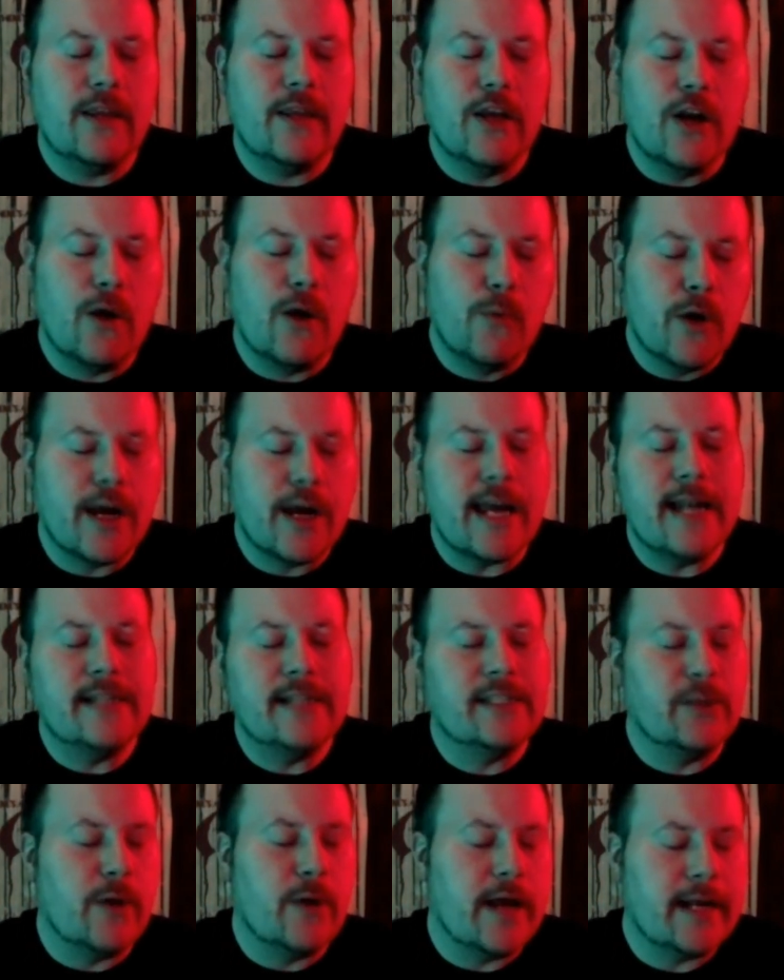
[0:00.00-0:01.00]
you know, we'll get
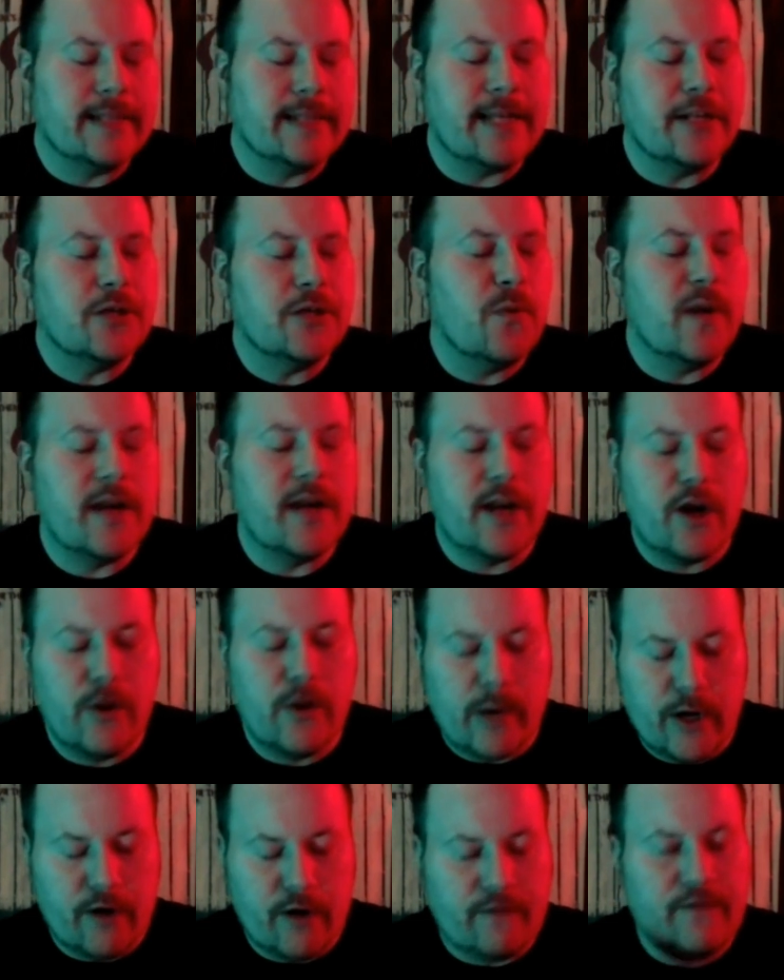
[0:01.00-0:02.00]
into it because I do want to hear
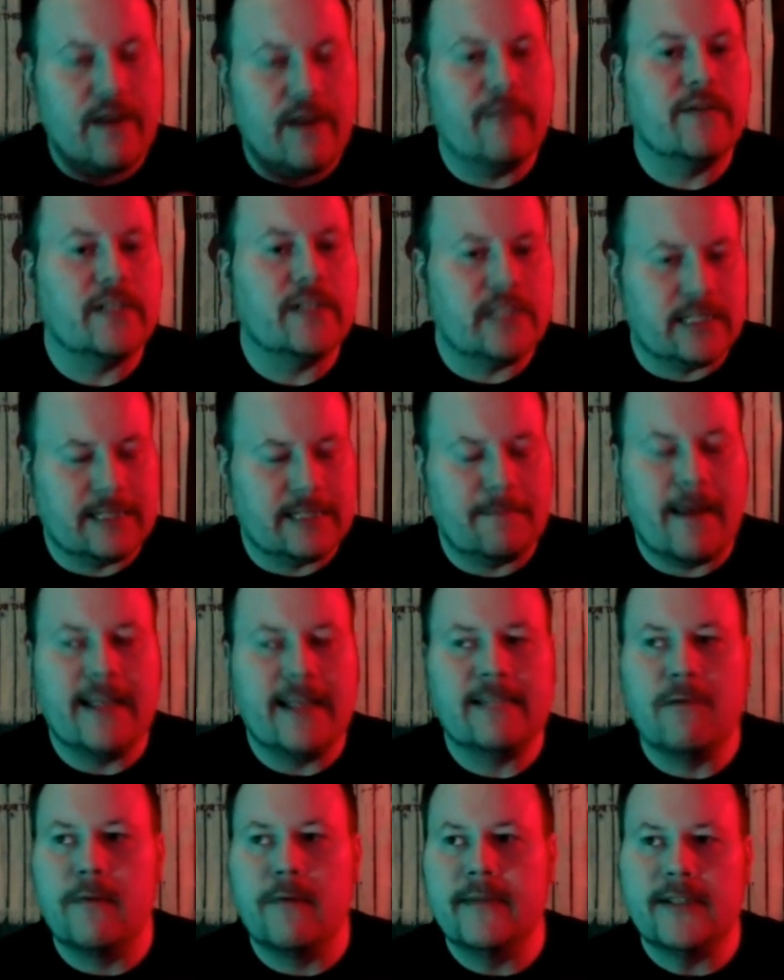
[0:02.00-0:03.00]
what your favorite
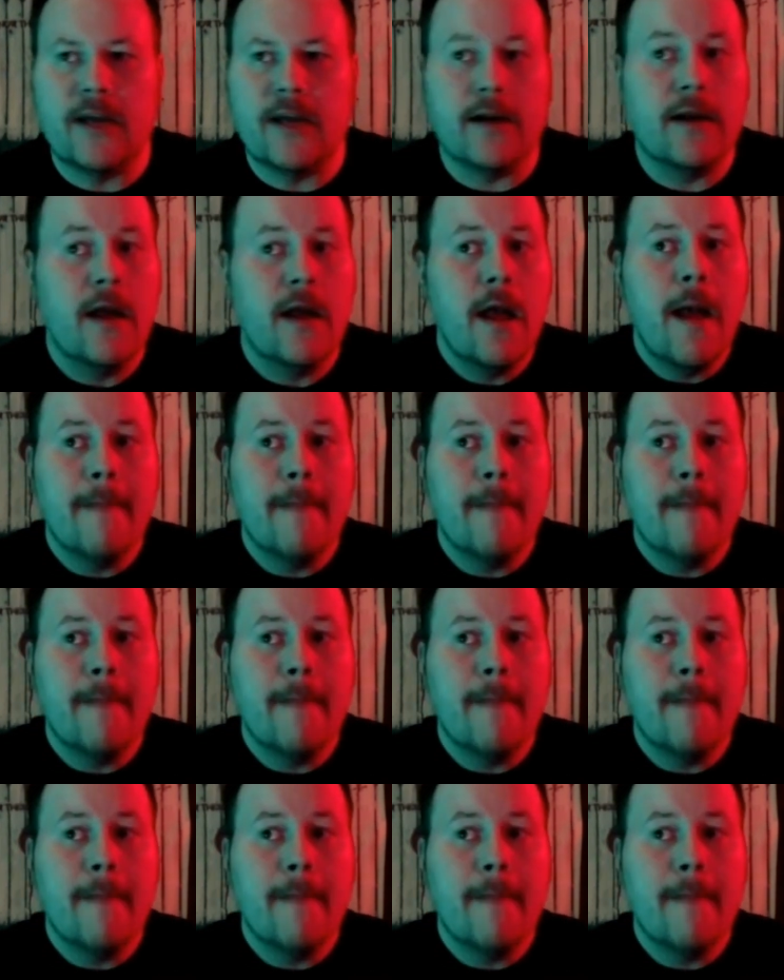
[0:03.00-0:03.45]
suspense moments are.